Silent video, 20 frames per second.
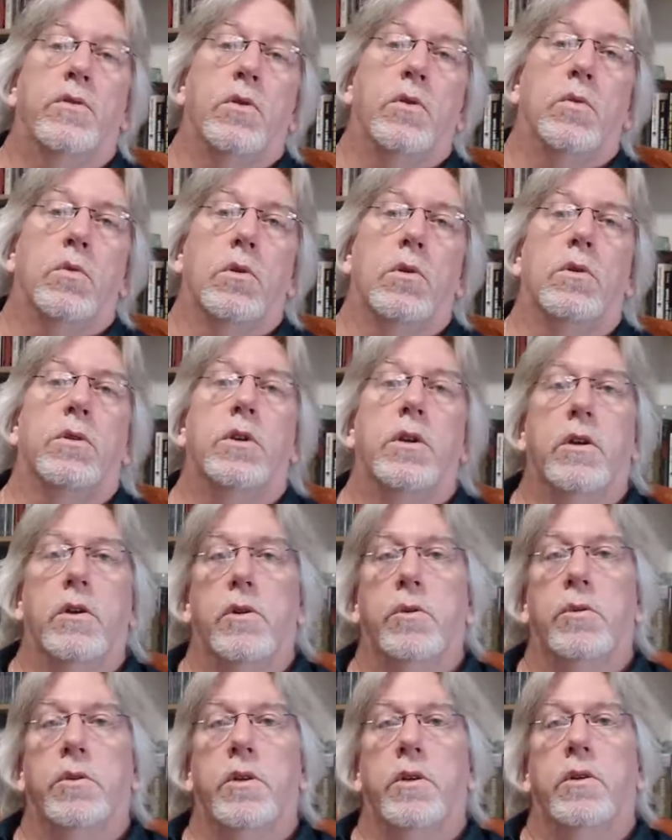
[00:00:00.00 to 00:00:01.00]
New World,
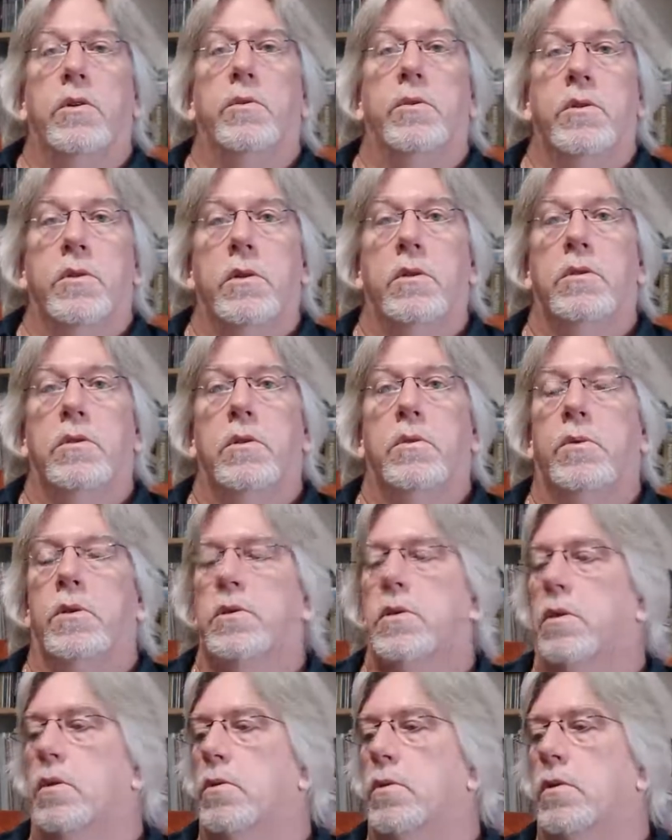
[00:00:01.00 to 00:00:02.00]
Hero and Heroine. Those are the
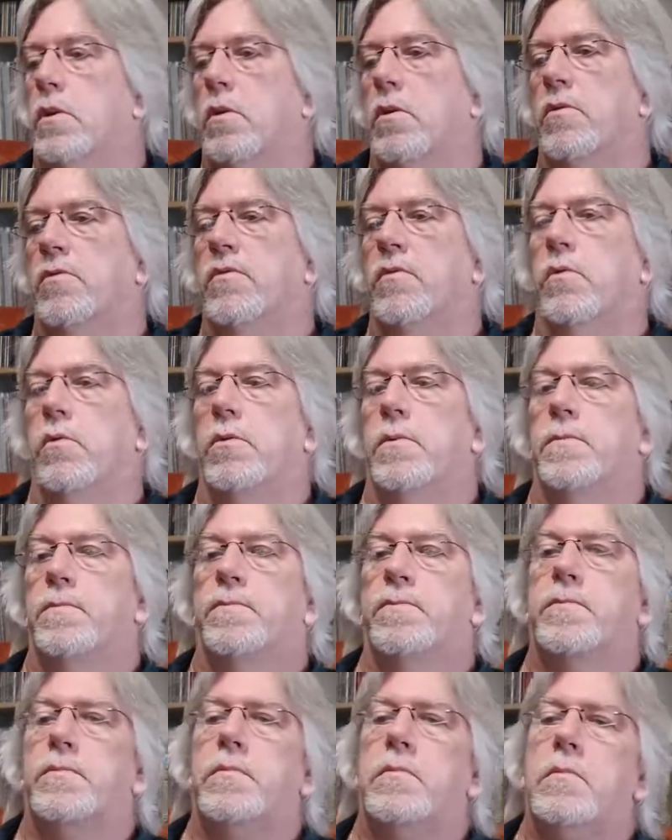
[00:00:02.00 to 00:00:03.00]
ones I would go for.
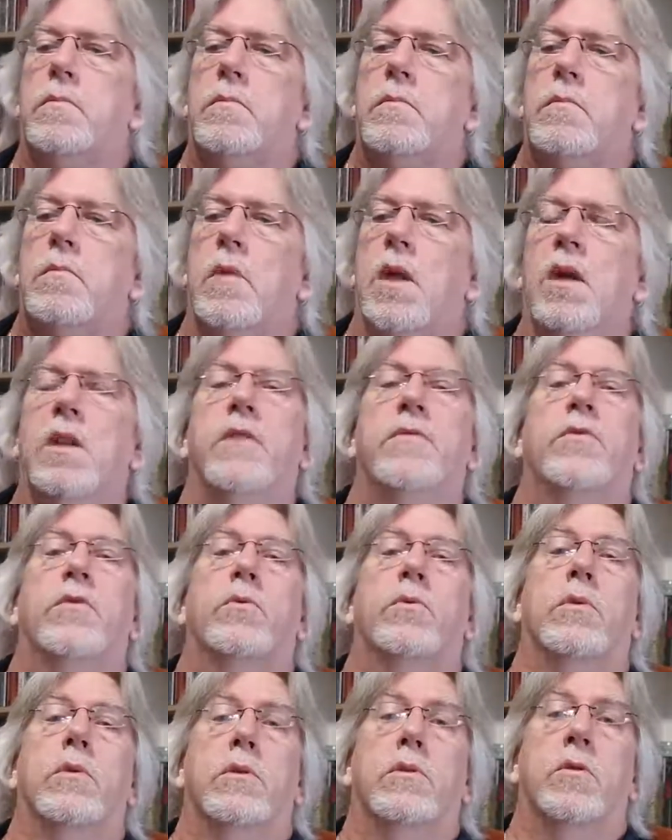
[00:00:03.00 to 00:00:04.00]
And if you
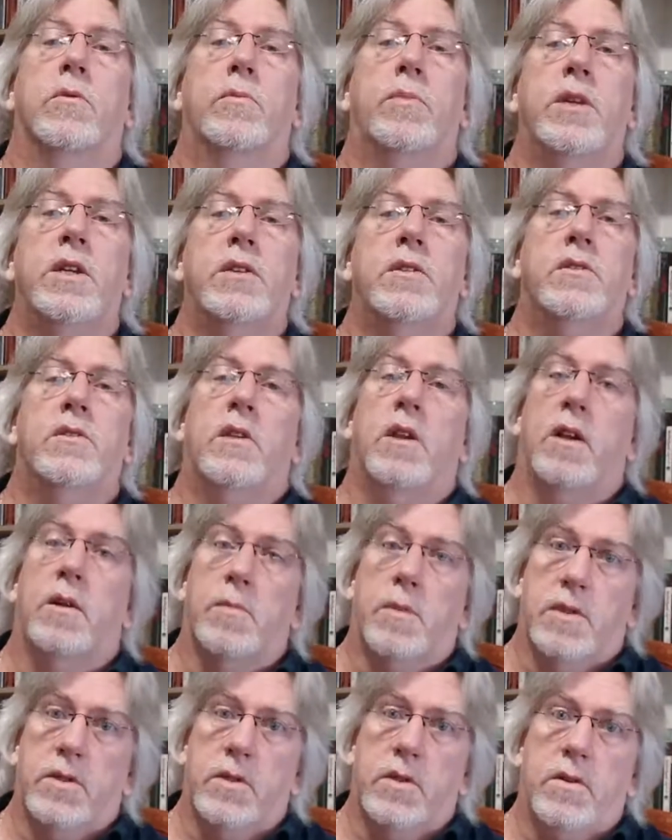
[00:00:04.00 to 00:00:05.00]
were a completist like
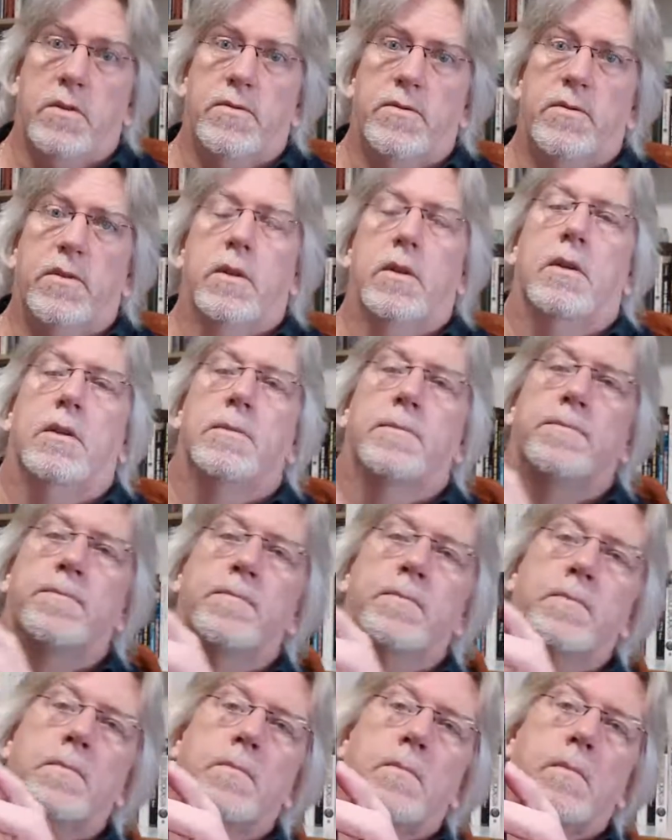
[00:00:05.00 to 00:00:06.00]
myself,
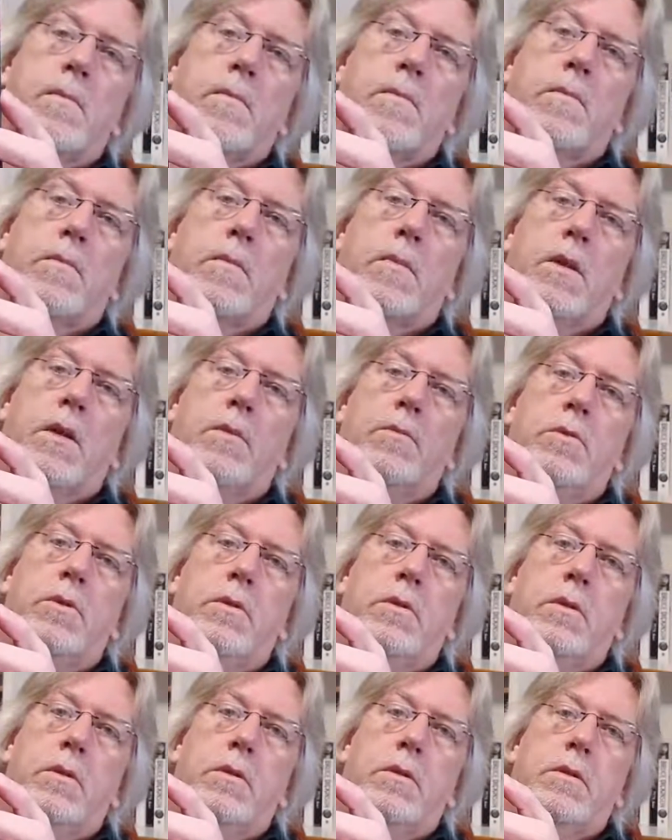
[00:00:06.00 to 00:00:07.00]
come to
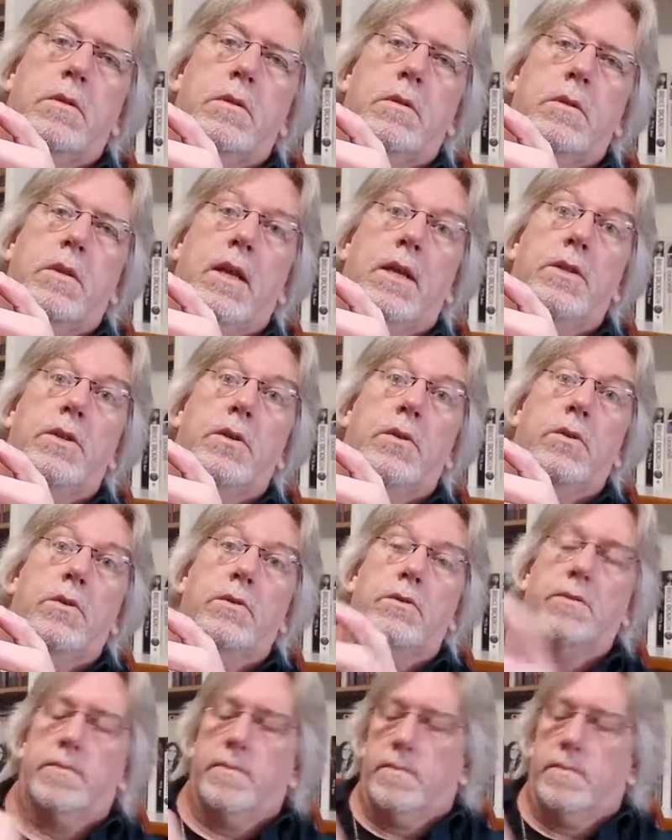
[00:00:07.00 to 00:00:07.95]
this later on.